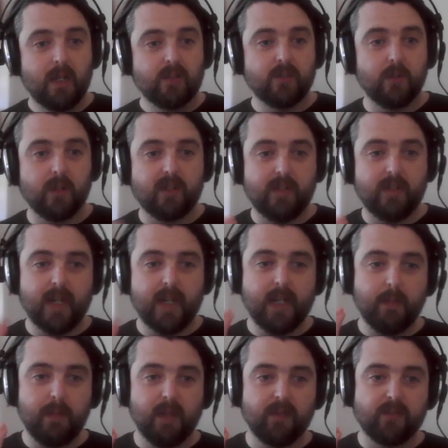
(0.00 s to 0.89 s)
So a
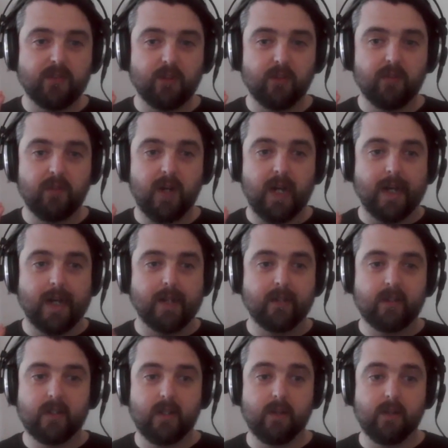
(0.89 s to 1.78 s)
tiny bit of
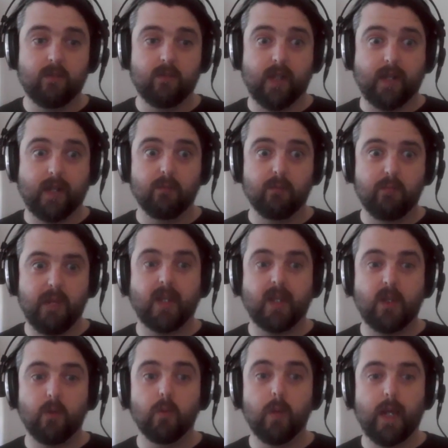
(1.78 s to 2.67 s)
sulfide can
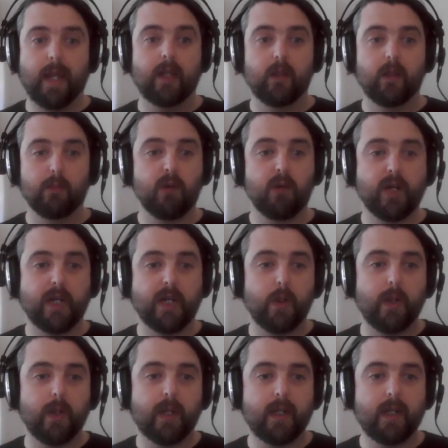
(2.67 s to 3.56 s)
make you ill pretty
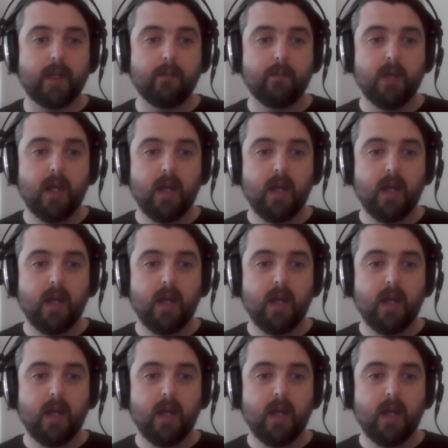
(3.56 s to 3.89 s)
quickly.